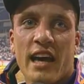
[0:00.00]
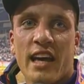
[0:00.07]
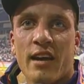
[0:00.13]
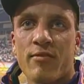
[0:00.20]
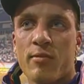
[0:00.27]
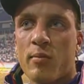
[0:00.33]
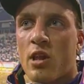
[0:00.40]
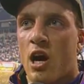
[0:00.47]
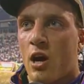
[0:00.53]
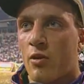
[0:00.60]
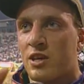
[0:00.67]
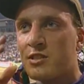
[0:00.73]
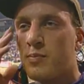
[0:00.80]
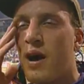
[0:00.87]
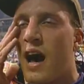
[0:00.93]
came from a
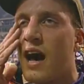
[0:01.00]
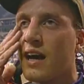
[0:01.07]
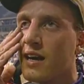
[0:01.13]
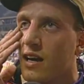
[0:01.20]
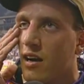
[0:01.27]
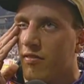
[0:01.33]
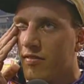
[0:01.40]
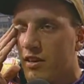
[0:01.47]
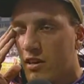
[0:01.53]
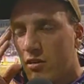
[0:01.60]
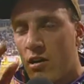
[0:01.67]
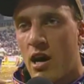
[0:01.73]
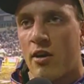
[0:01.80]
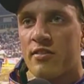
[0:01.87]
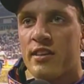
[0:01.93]
long ways back, and I
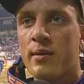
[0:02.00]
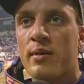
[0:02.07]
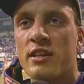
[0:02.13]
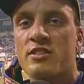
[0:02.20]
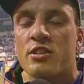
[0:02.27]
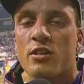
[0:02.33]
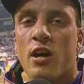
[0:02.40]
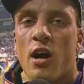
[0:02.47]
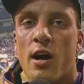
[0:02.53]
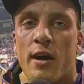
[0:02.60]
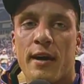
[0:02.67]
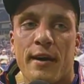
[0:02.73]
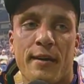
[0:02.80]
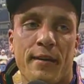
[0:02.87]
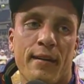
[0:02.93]
fiddled around with Demick too
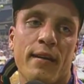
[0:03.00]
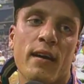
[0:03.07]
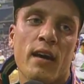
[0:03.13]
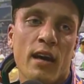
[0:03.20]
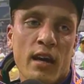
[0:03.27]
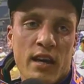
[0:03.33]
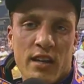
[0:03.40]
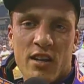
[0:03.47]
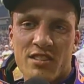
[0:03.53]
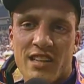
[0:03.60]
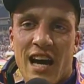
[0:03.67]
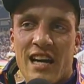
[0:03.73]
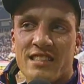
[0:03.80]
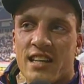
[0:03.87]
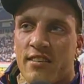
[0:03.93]
long, and you know,
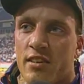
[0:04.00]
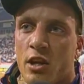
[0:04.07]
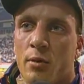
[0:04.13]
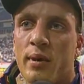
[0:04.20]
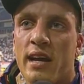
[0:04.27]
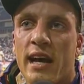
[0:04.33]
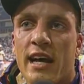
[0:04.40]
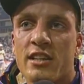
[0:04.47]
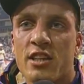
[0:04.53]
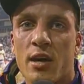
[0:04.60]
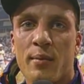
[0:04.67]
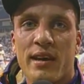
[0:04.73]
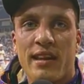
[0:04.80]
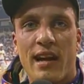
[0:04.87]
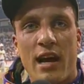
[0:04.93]
those guys have a little bit of edge
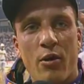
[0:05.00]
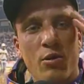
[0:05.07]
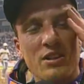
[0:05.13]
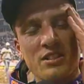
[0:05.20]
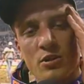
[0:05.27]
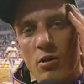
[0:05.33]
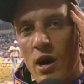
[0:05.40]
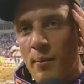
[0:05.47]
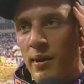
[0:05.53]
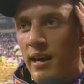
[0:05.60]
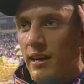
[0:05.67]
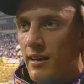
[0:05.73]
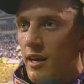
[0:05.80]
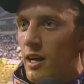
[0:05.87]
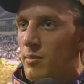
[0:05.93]
on me that I wasn't quite
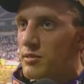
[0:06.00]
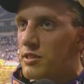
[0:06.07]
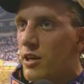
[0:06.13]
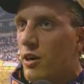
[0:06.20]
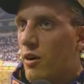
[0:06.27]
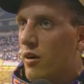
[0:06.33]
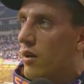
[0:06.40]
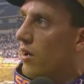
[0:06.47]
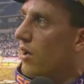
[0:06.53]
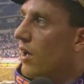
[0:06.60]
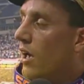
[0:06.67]
making up, so